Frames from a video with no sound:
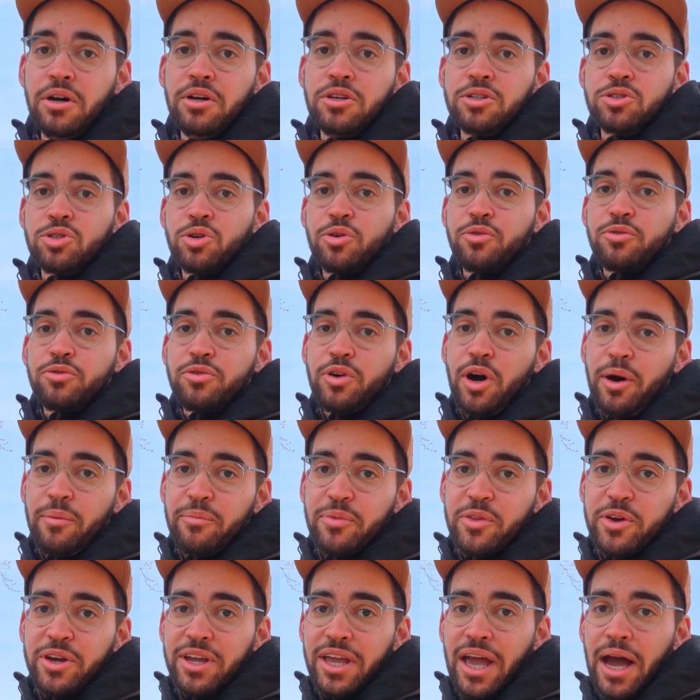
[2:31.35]
So
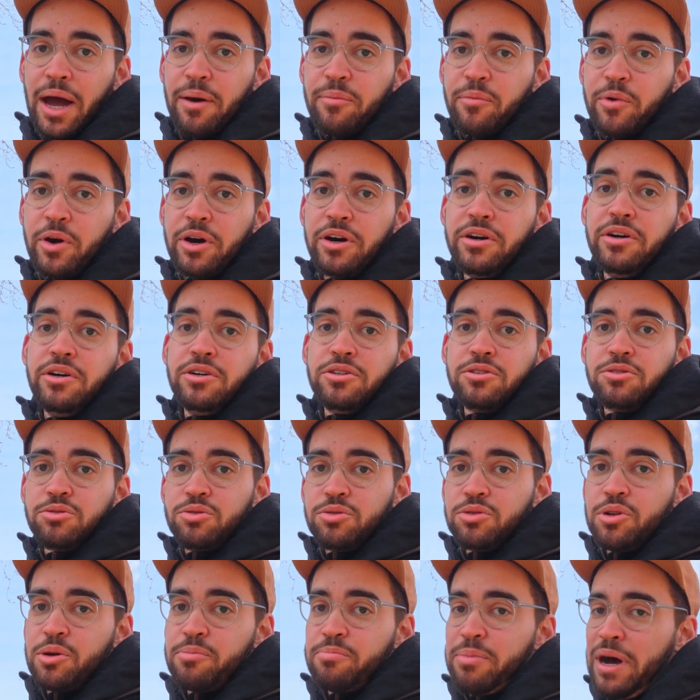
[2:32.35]
from the camera
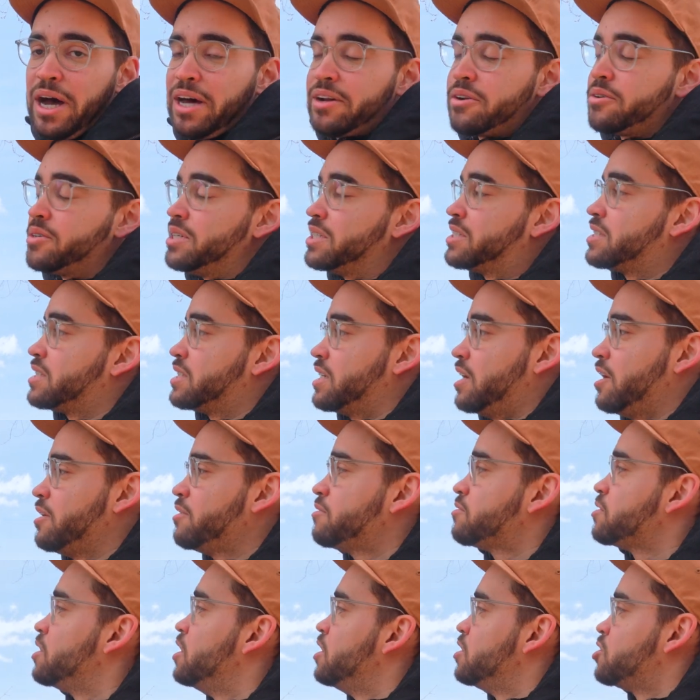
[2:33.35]
to the panel
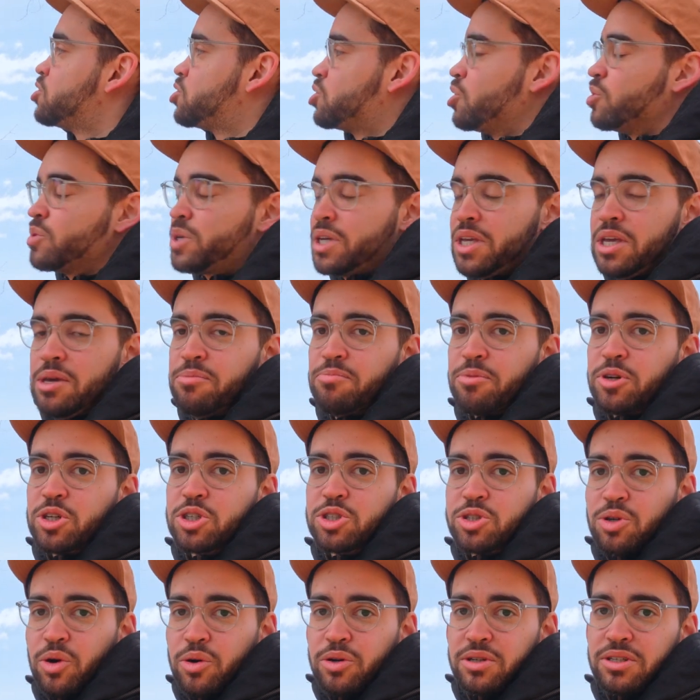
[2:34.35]
itself. So keep a
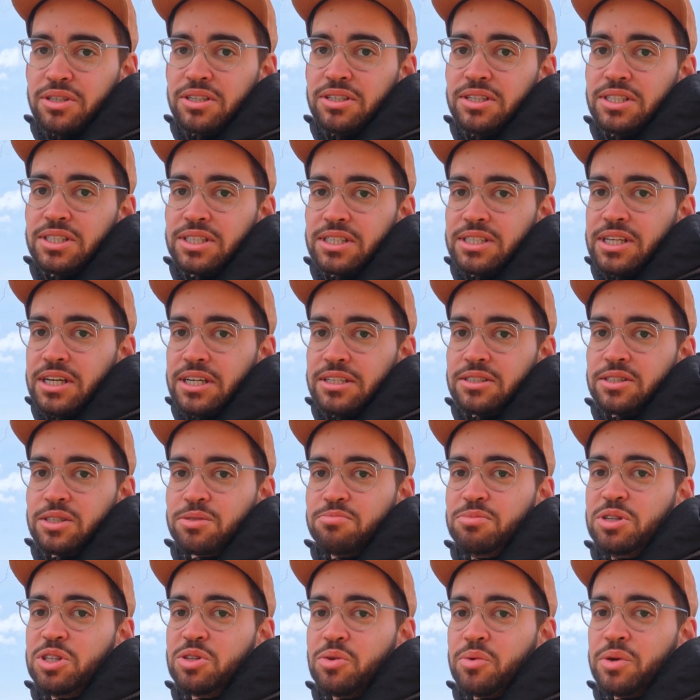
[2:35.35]
short distance
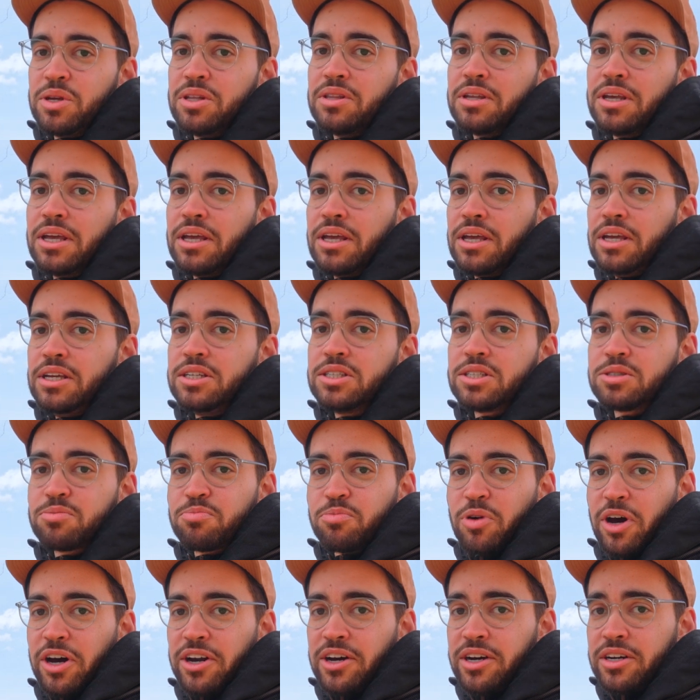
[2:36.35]
between each
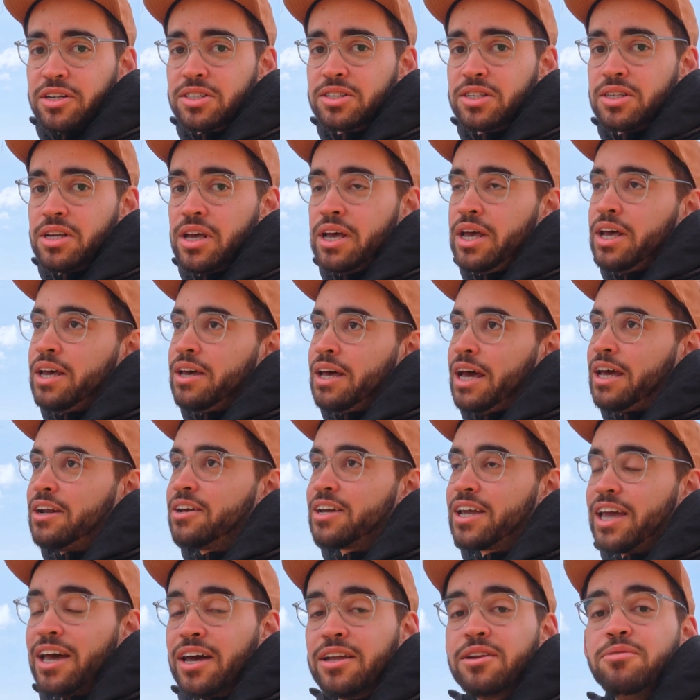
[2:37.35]
products. And
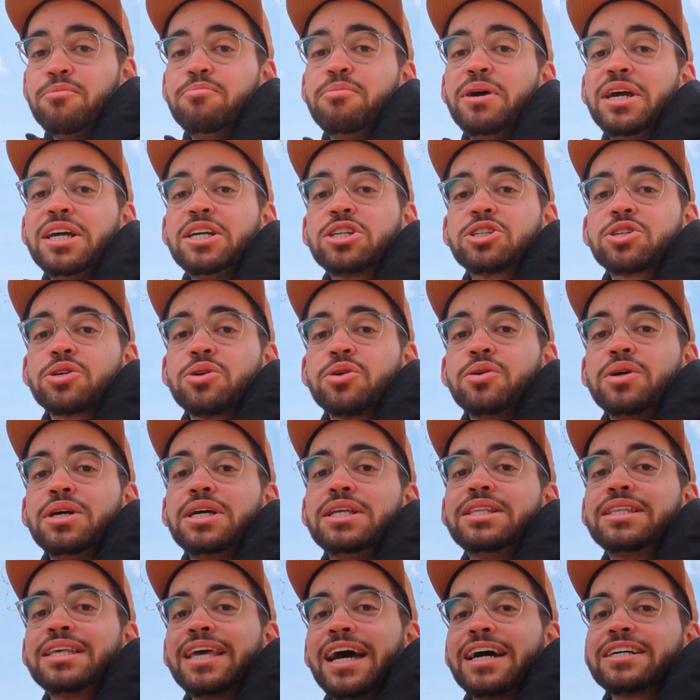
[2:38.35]
again, make sure
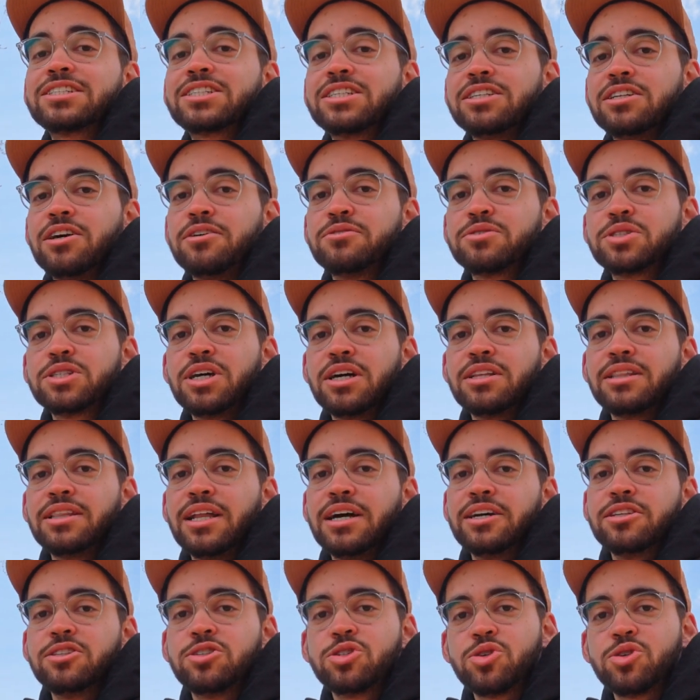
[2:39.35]
it catches enough sunlight.